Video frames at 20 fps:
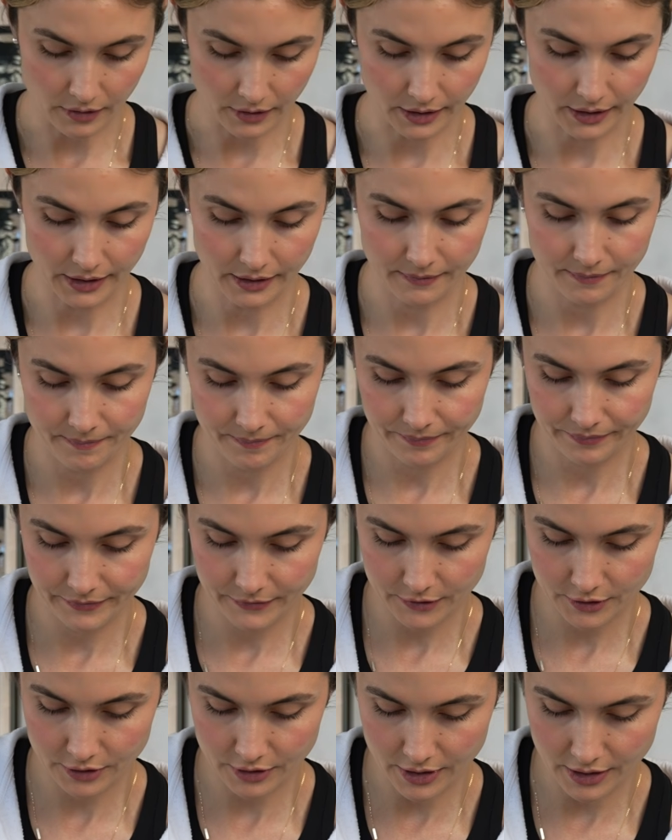All right,
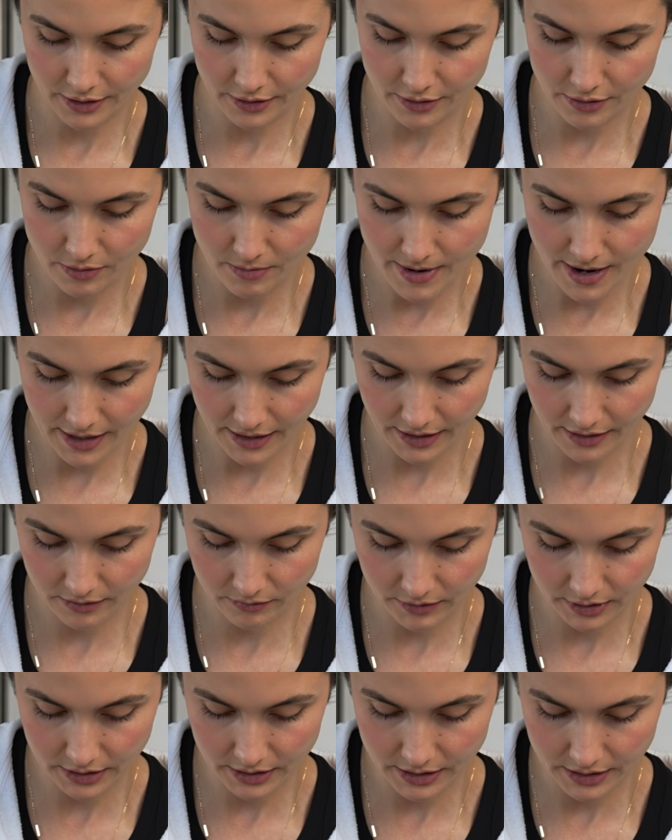try to go back in
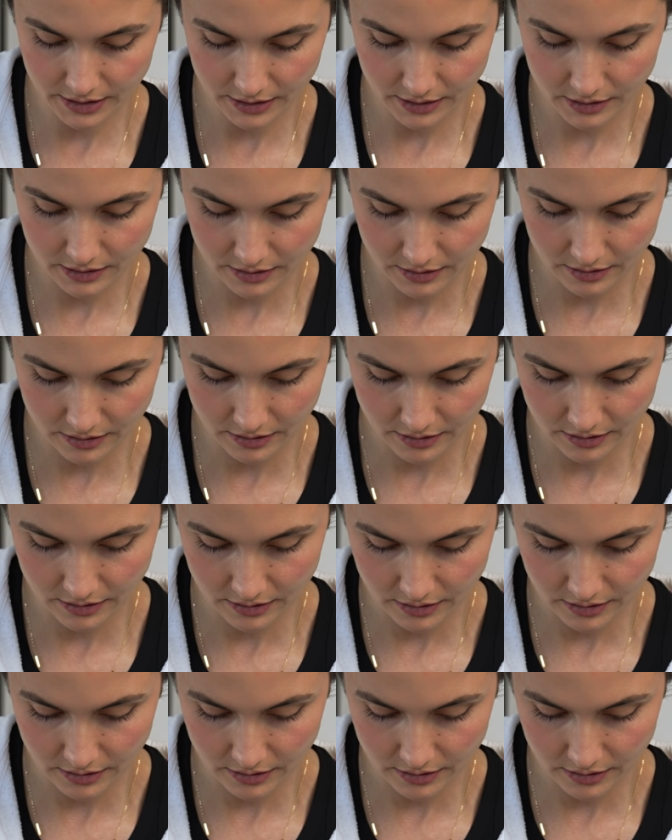with this.